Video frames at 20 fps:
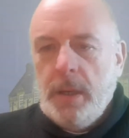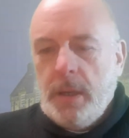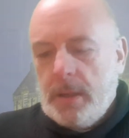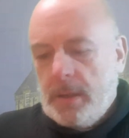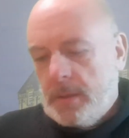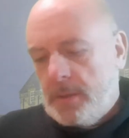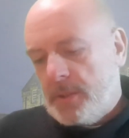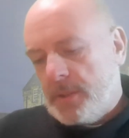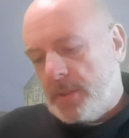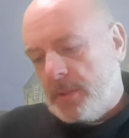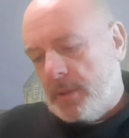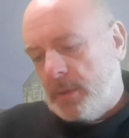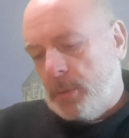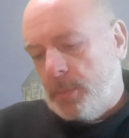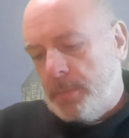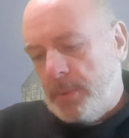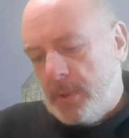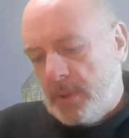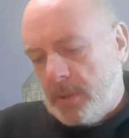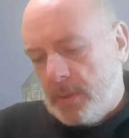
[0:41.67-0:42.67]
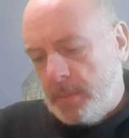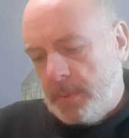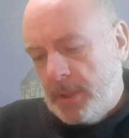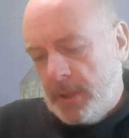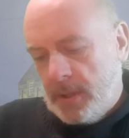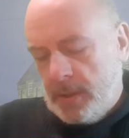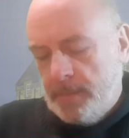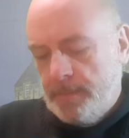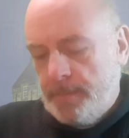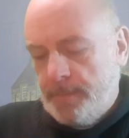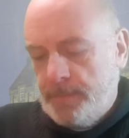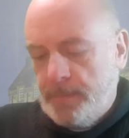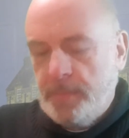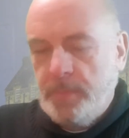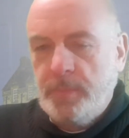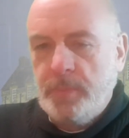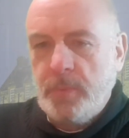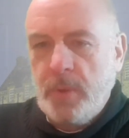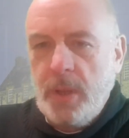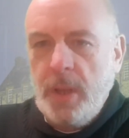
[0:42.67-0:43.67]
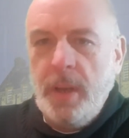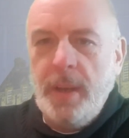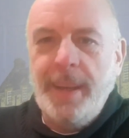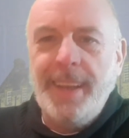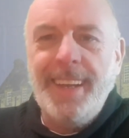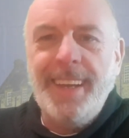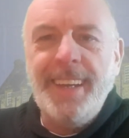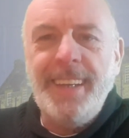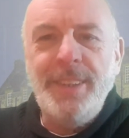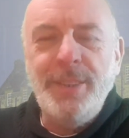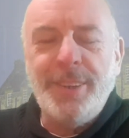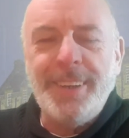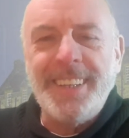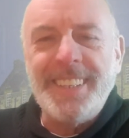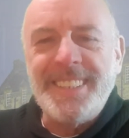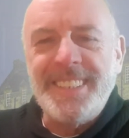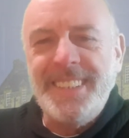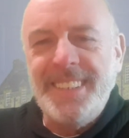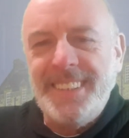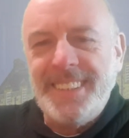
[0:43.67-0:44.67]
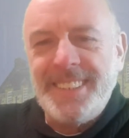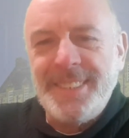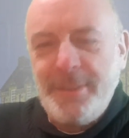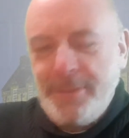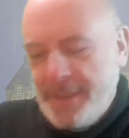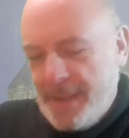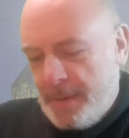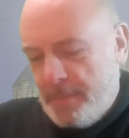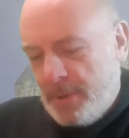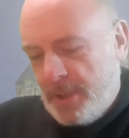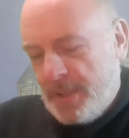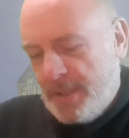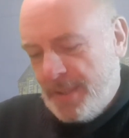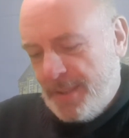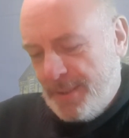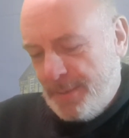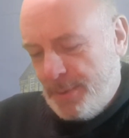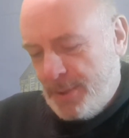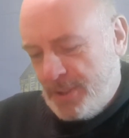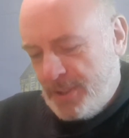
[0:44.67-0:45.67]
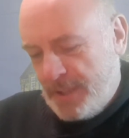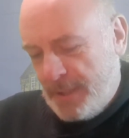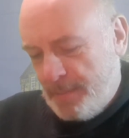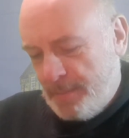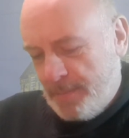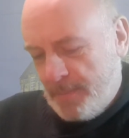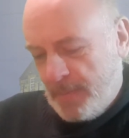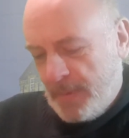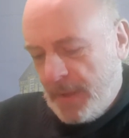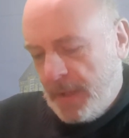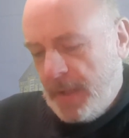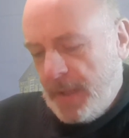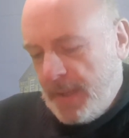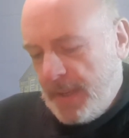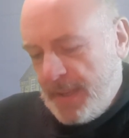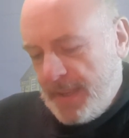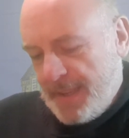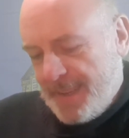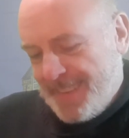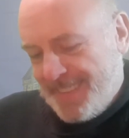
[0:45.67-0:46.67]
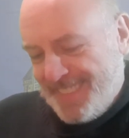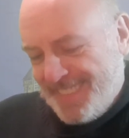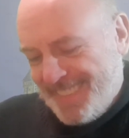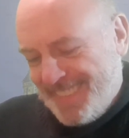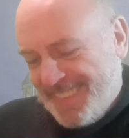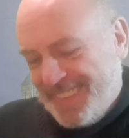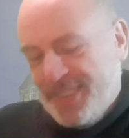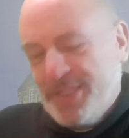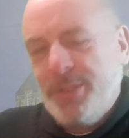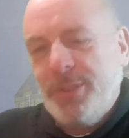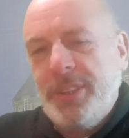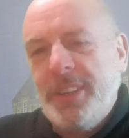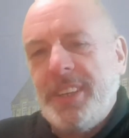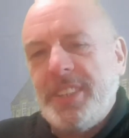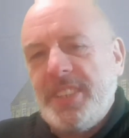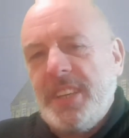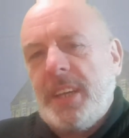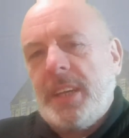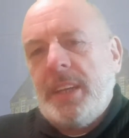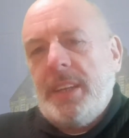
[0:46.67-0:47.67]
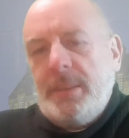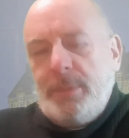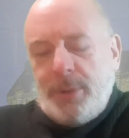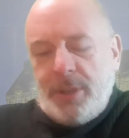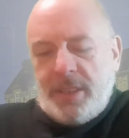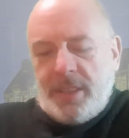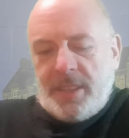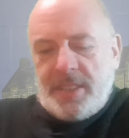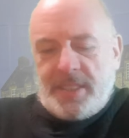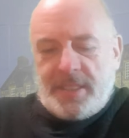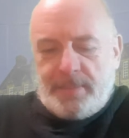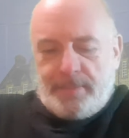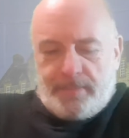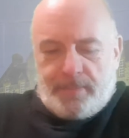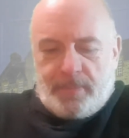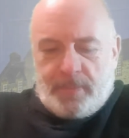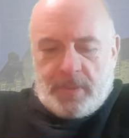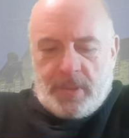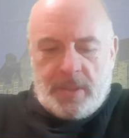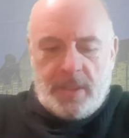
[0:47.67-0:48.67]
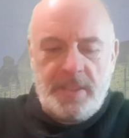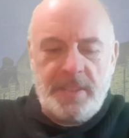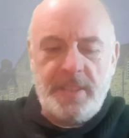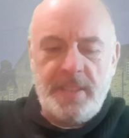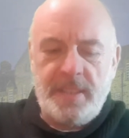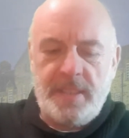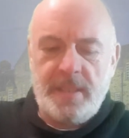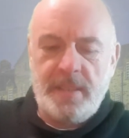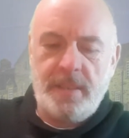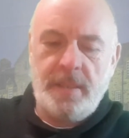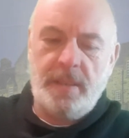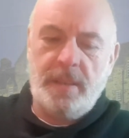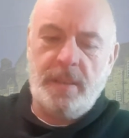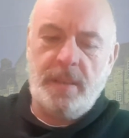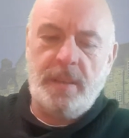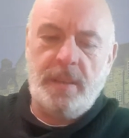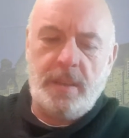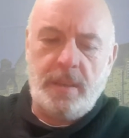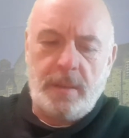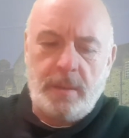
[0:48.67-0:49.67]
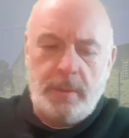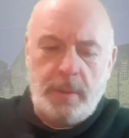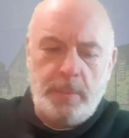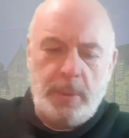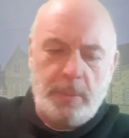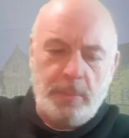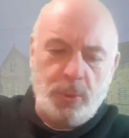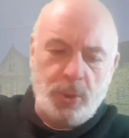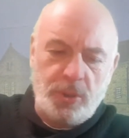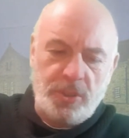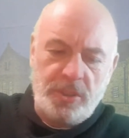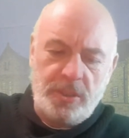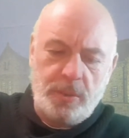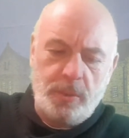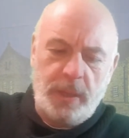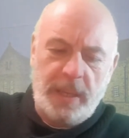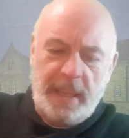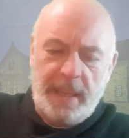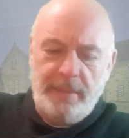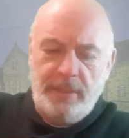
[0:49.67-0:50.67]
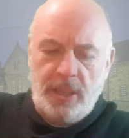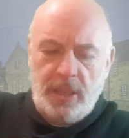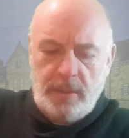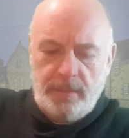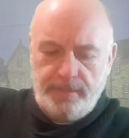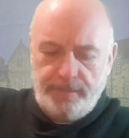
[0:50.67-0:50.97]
I'm just going to open it up here. Yeah, you can't see it, it's off camera. Oh, what a shame. I'll show you in a second what it is. This is quite a big box, quite heavy.